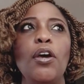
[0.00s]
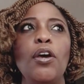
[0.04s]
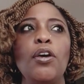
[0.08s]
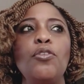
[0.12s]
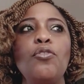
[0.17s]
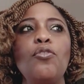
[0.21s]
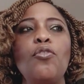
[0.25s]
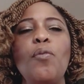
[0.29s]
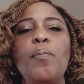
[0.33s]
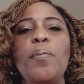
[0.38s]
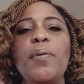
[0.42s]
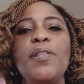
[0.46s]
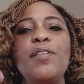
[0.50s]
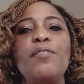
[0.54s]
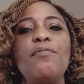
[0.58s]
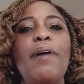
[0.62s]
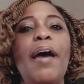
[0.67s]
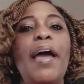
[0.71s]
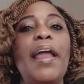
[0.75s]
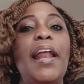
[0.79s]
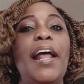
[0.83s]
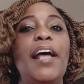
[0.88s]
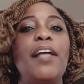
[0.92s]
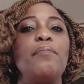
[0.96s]
You could be the
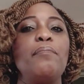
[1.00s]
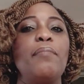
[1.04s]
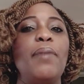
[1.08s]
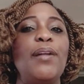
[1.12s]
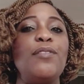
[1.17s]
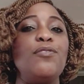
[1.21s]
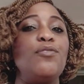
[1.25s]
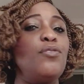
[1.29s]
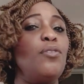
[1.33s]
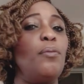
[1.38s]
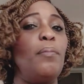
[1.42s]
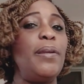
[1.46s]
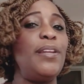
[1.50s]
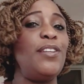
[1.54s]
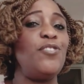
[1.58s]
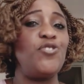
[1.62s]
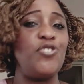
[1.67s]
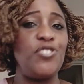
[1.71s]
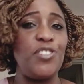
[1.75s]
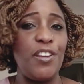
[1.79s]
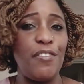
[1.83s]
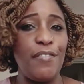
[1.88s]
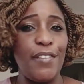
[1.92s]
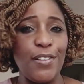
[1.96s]
right-hand man to your
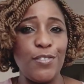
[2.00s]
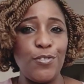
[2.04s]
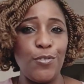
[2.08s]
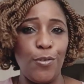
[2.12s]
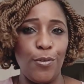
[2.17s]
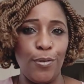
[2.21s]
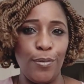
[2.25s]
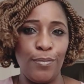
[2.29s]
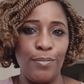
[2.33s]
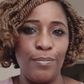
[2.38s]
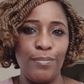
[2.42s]
managing director.